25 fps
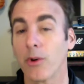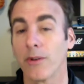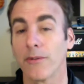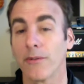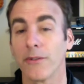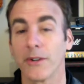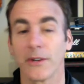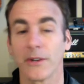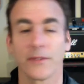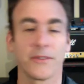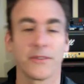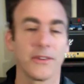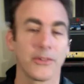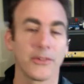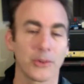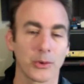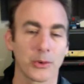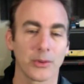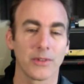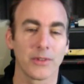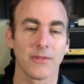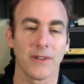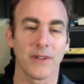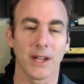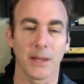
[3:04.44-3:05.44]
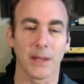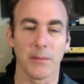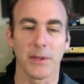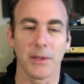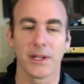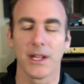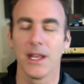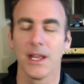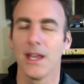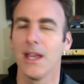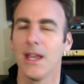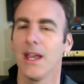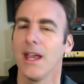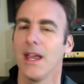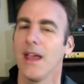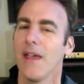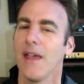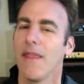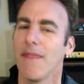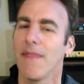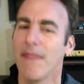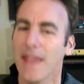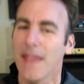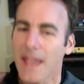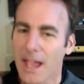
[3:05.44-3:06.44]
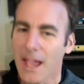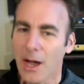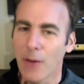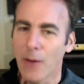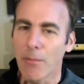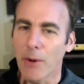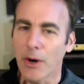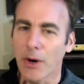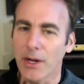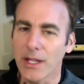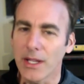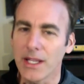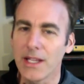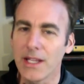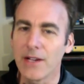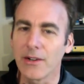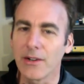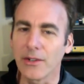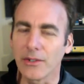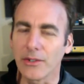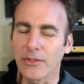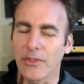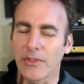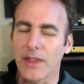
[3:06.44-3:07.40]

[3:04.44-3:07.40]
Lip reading: for your physical development. They help our ears.